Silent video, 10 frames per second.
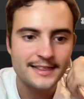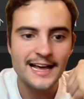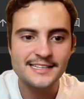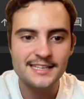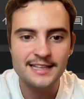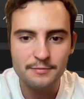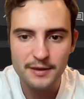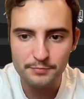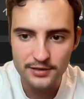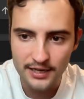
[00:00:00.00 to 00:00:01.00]
Lastly, let
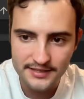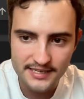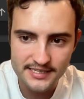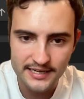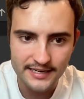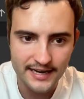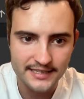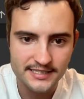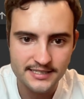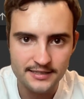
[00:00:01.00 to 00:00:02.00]
me plot this in a
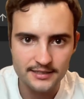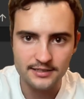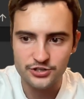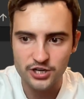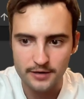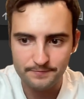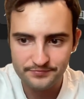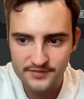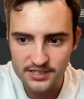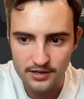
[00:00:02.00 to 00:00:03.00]
nice little chart.
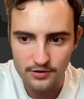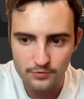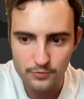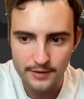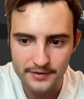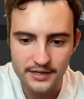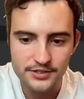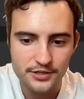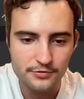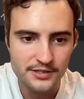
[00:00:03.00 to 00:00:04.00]
So what I'm going
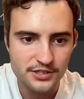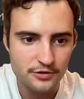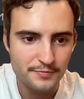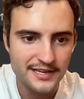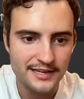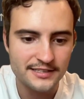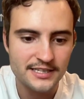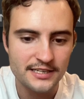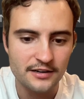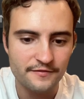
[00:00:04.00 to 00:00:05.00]
to do is do
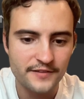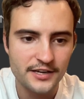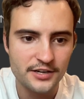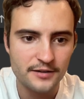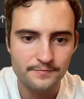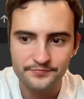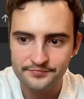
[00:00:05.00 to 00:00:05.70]
plt.figure,